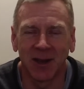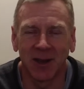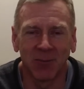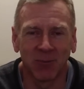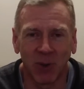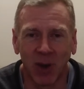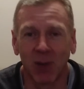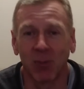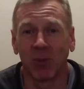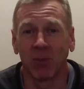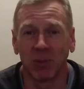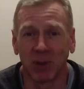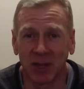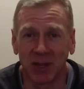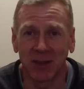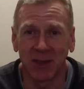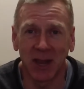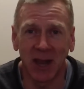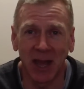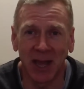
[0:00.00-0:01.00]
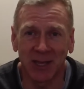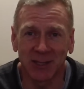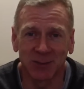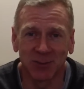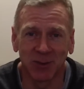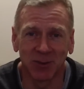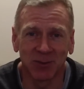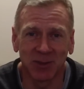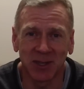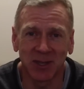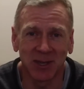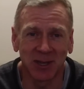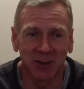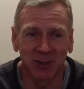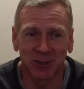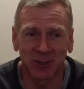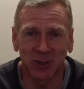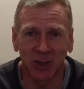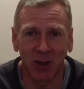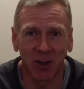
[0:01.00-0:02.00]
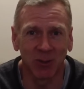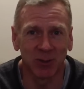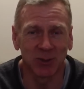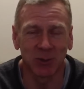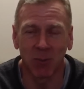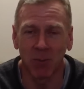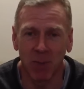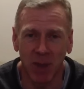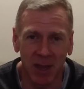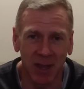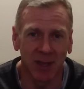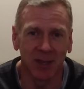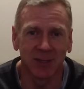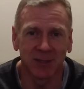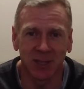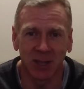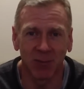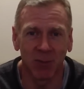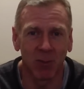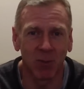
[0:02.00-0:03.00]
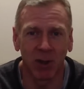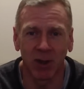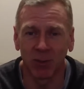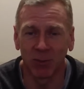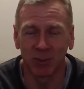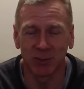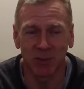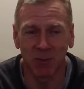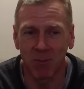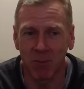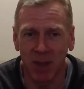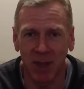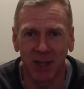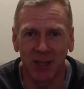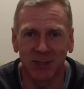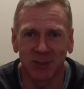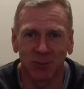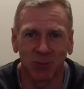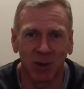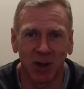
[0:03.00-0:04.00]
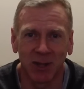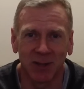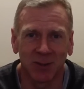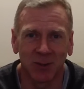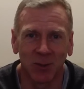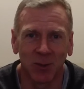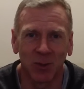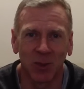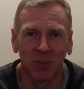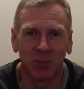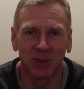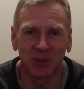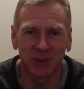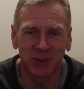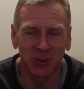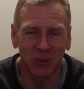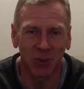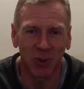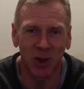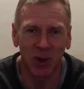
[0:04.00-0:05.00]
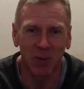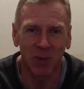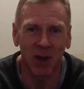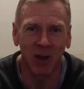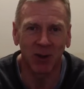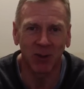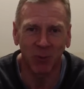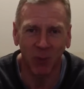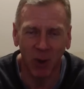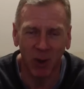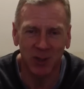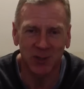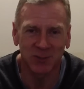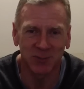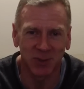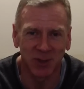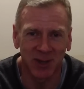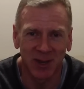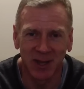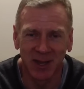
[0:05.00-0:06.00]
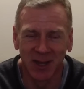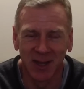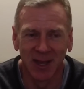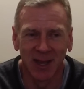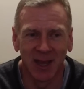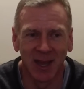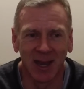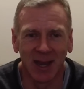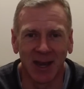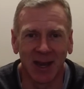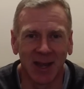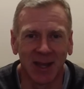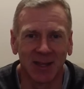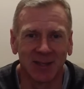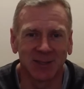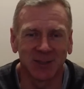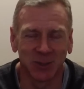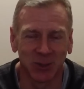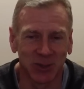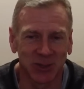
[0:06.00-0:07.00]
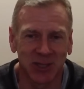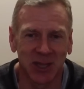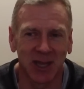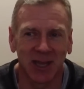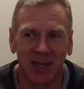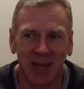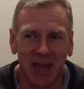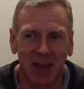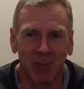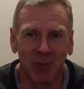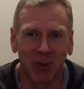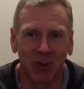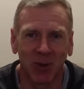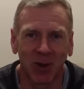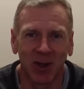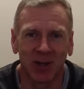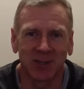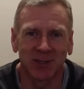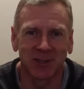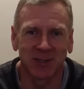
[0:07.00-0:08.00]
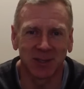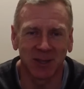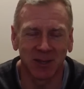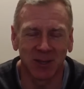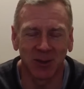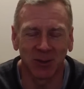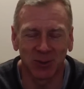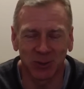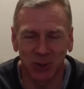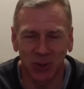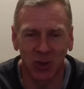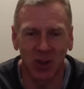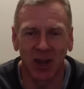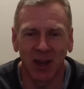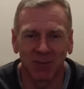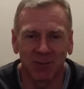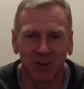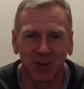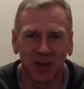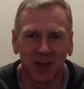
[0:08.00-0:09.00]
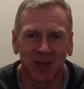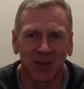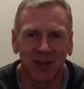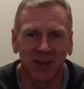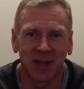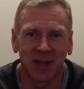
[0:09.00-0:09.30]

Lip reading: probably in the last 15 years. So I was amazed. Everybody was amazed when I told them the story about CrossFit. And as soon as I came across, shortly after that, you